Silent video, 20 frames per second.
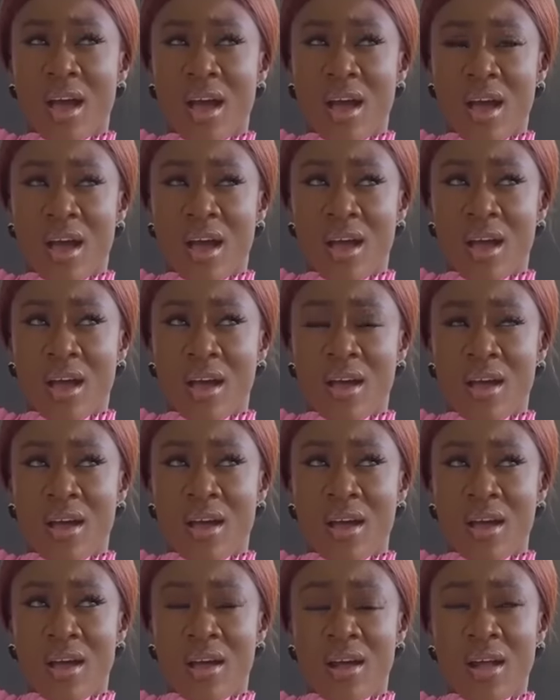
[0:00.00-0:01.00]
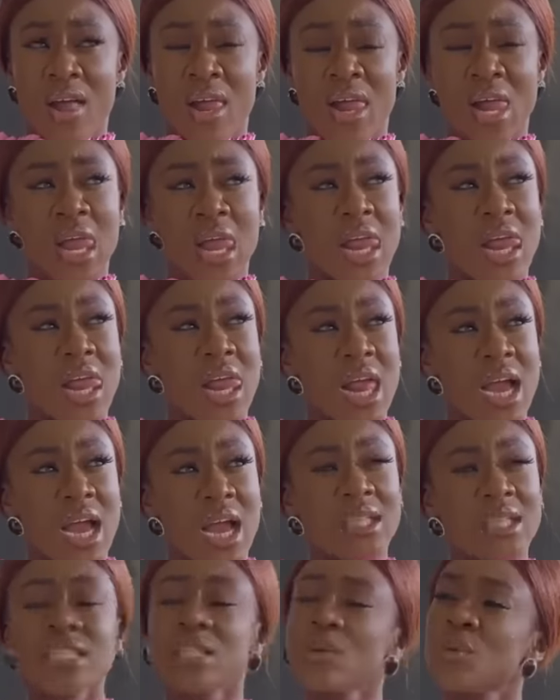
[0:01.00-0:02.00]
I
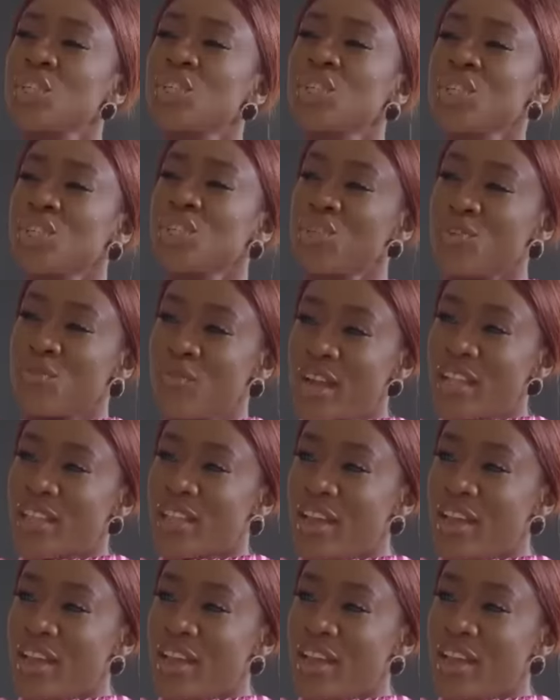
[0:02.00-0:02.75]
see what you're doing right